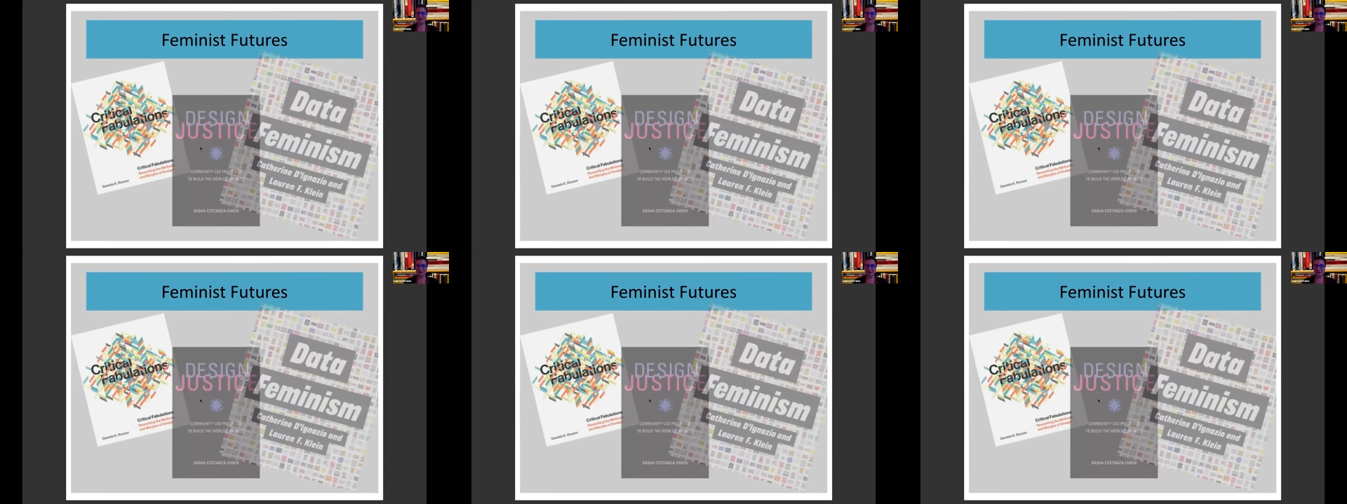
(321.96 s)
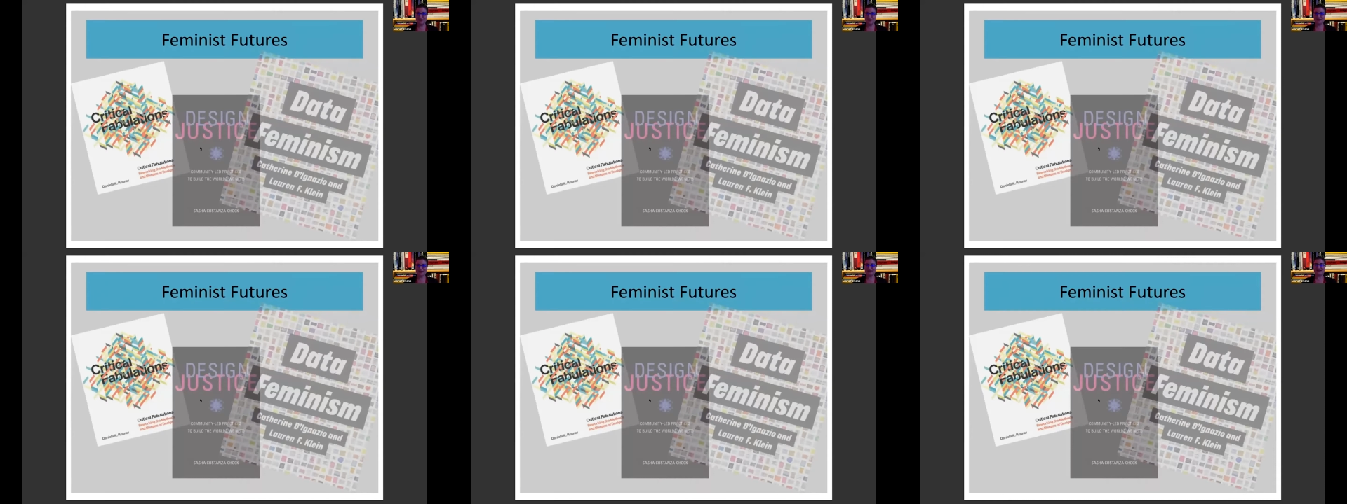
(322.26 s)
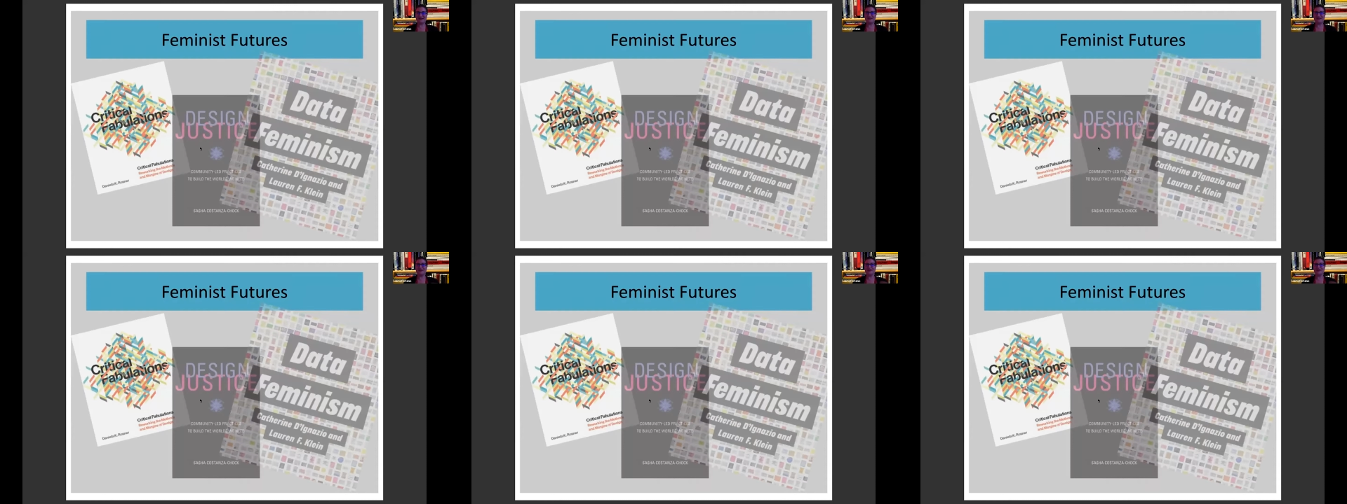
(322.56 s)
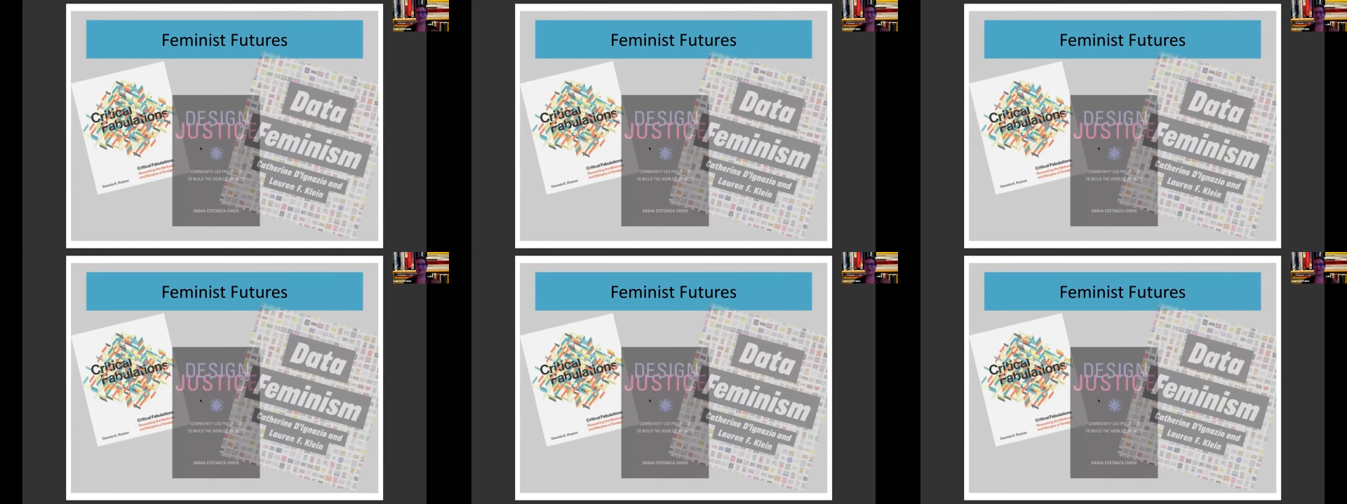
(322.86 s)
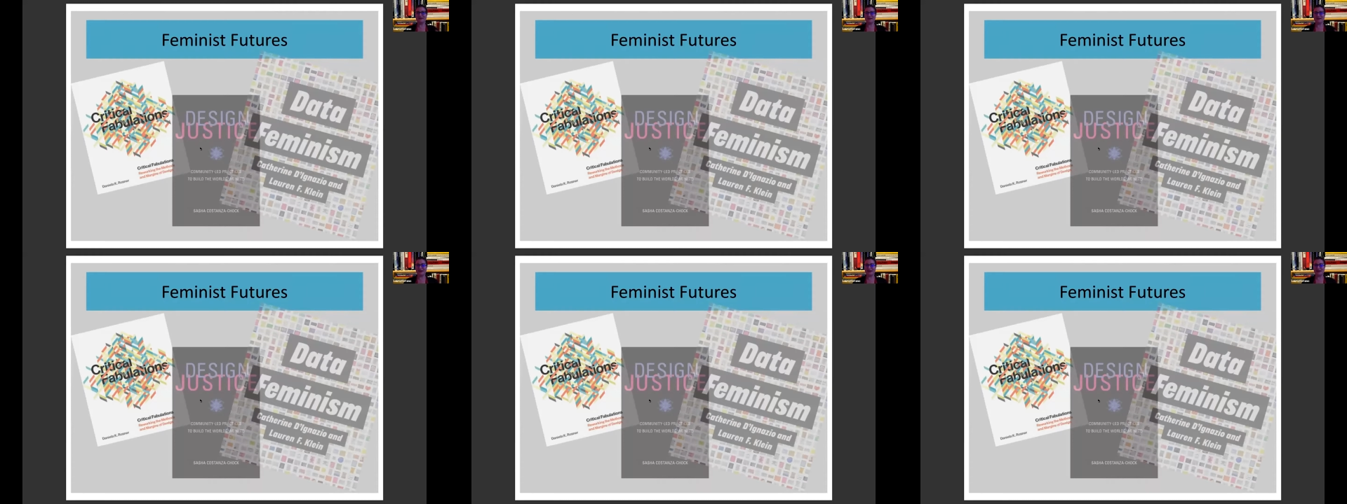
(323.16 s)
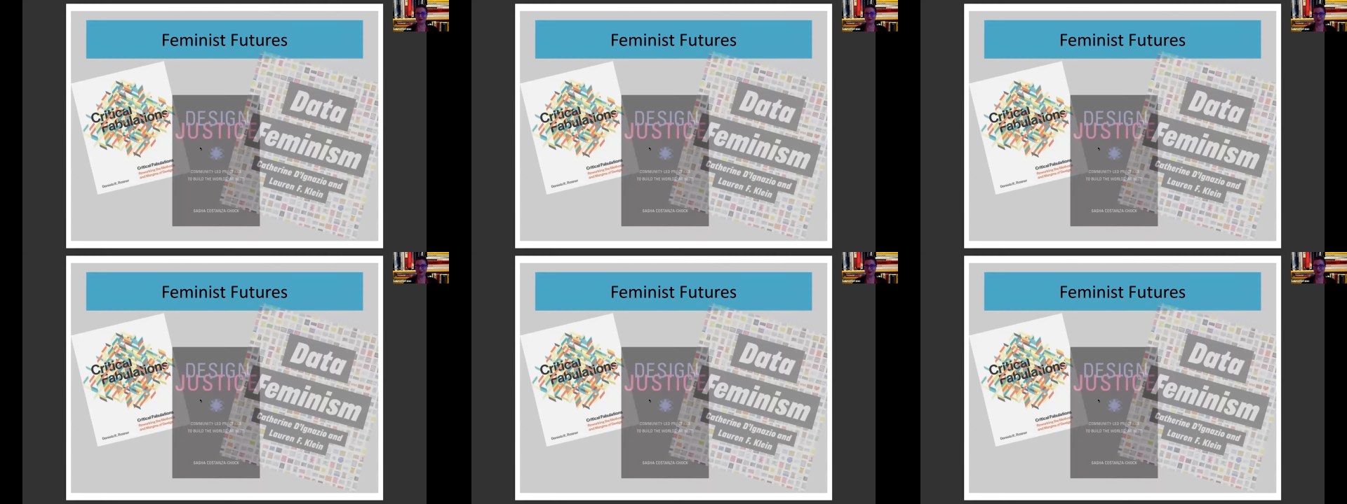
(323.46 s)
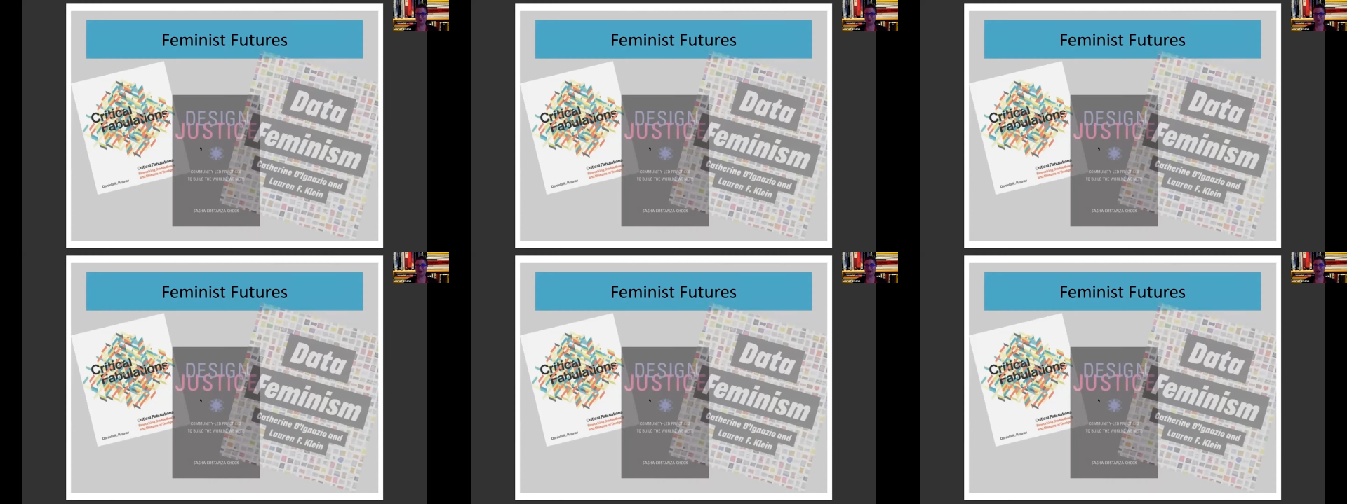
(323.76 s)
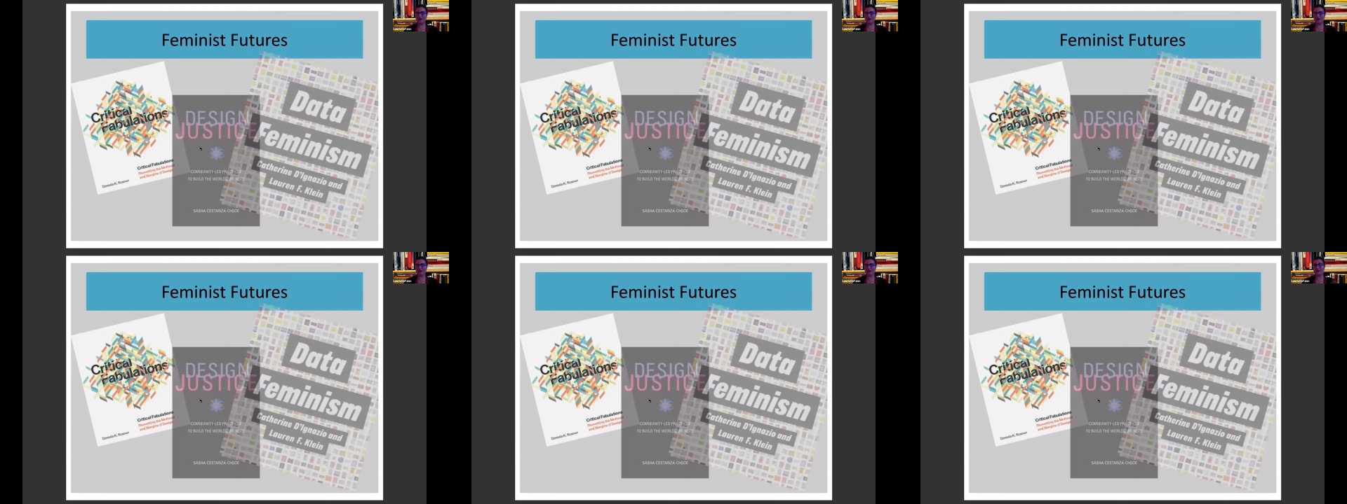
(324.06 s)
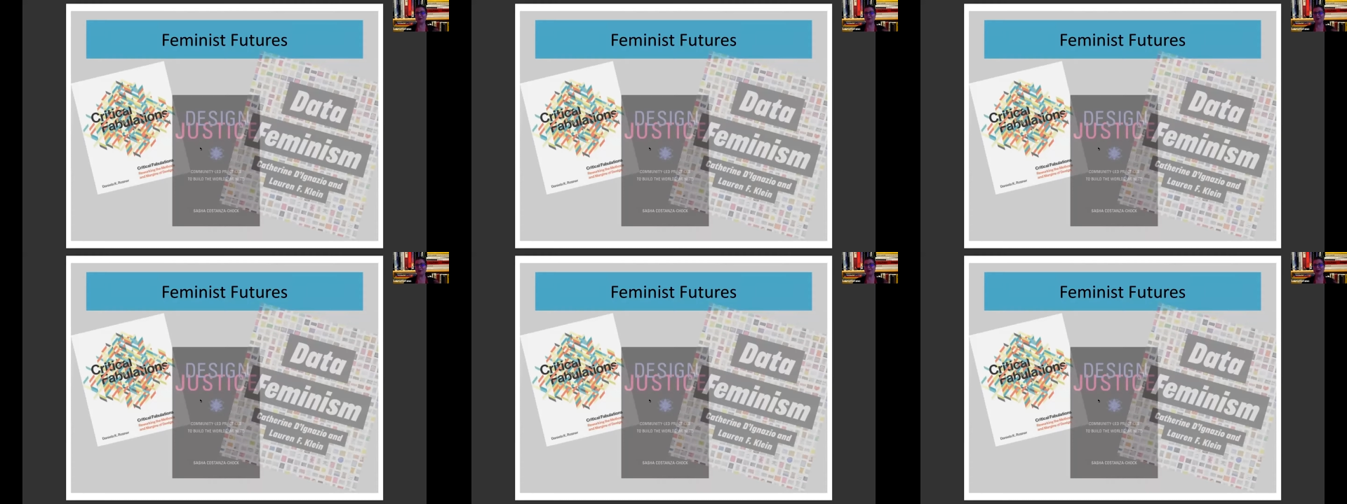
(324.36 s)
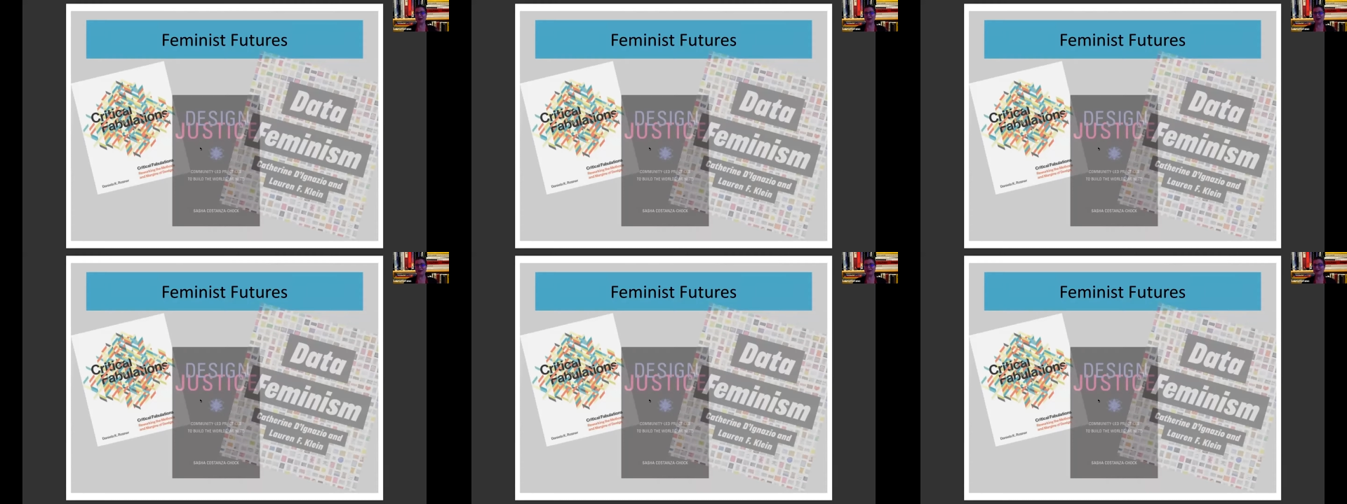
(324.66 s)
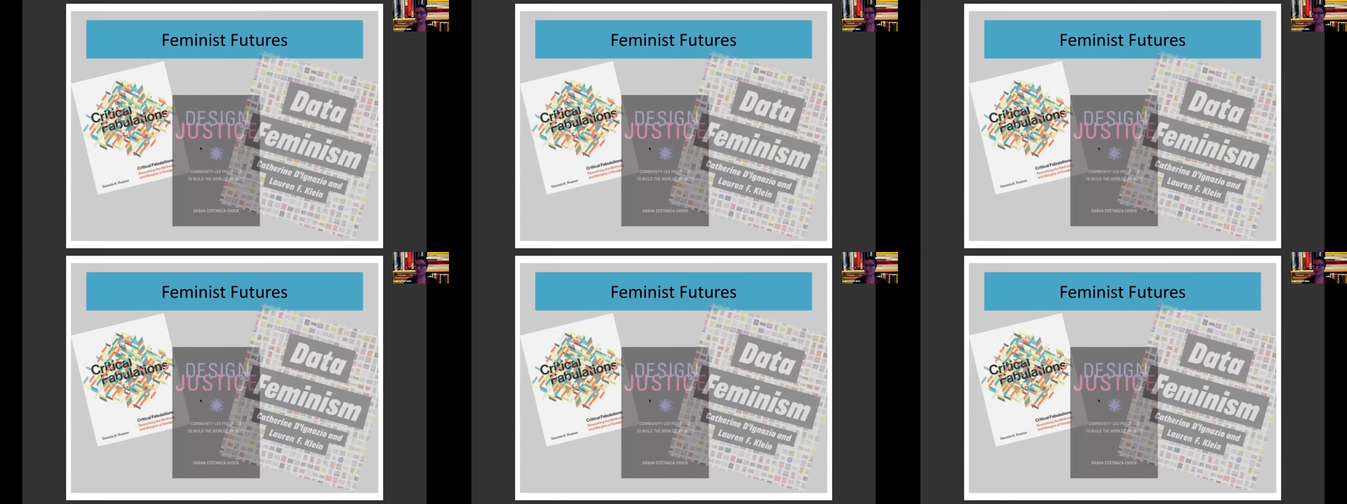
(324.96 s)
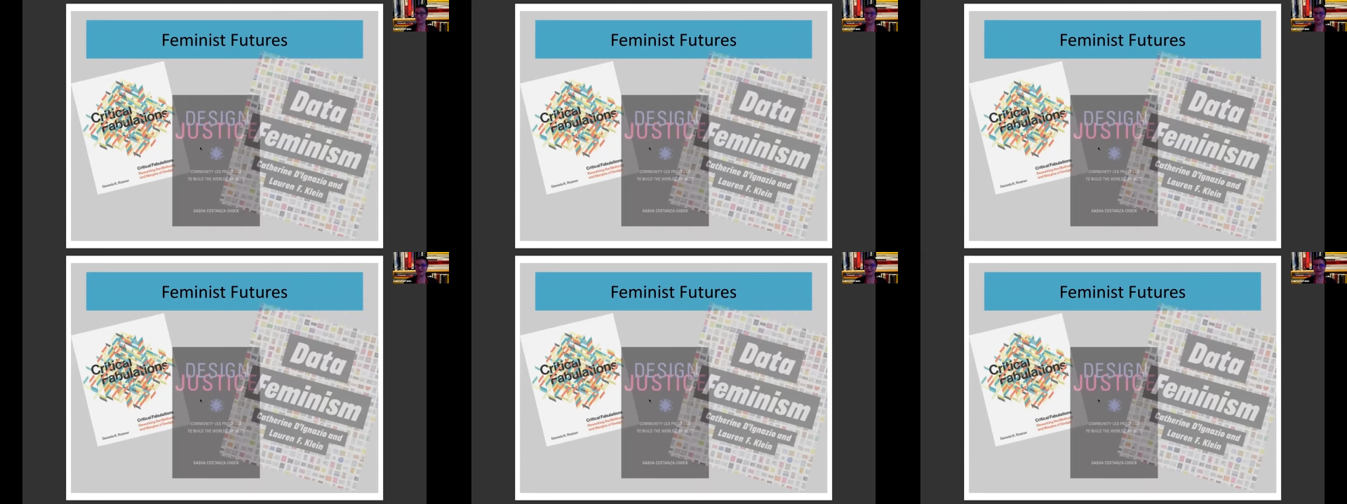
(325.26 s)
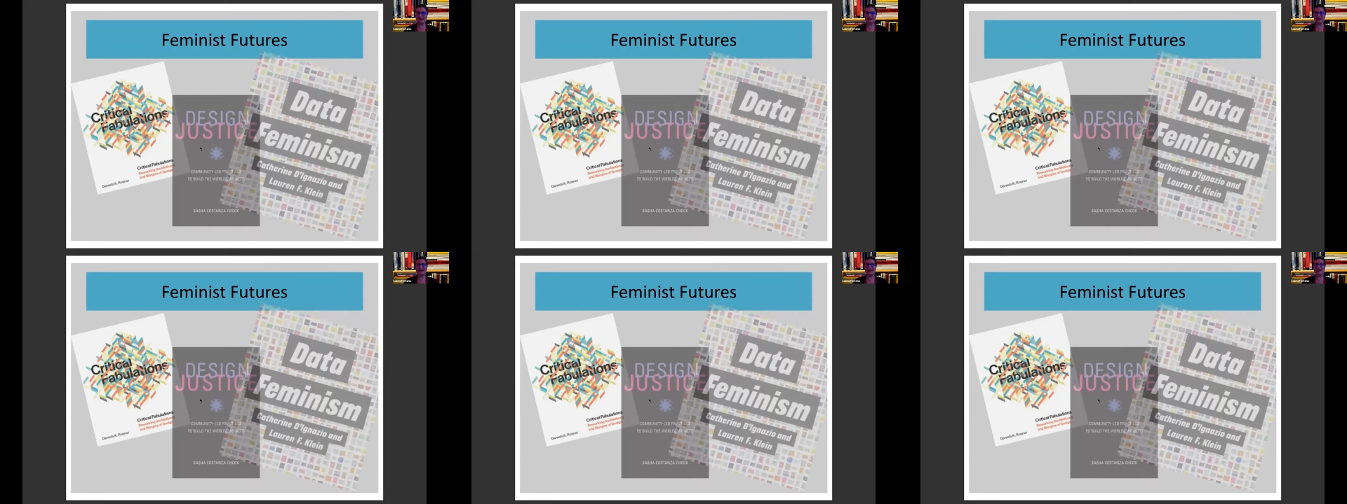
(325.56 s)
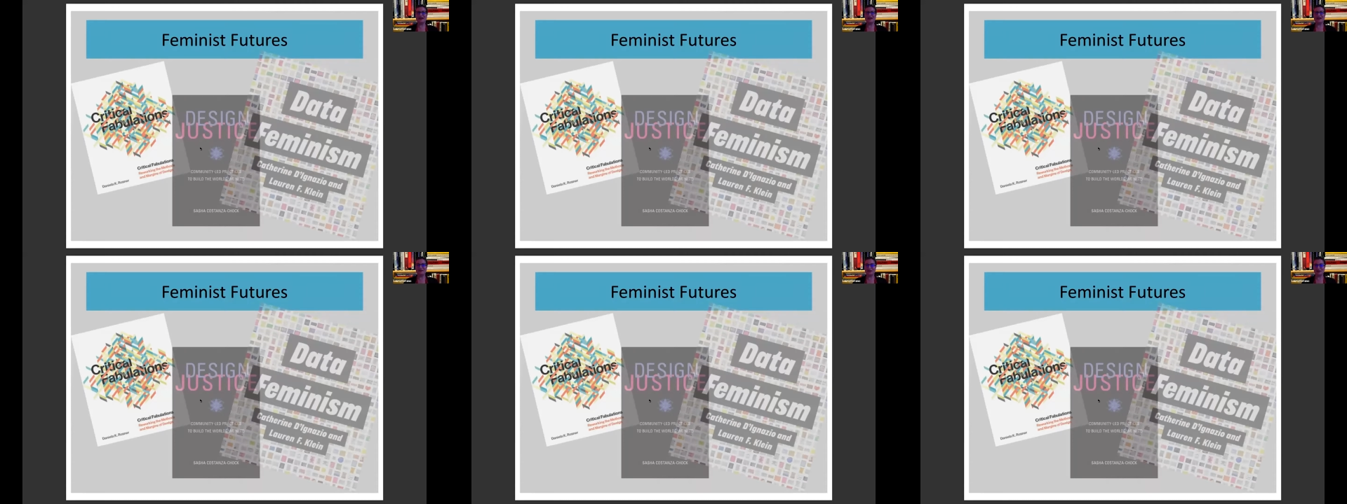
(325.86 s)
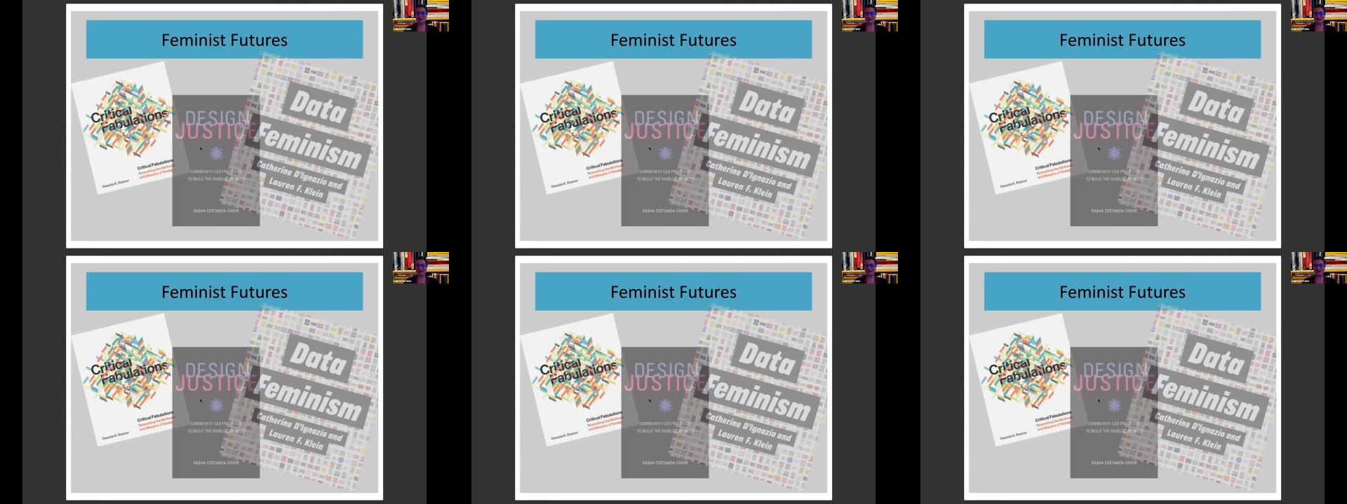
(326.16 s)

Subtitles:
Nobody's mouth can be seen.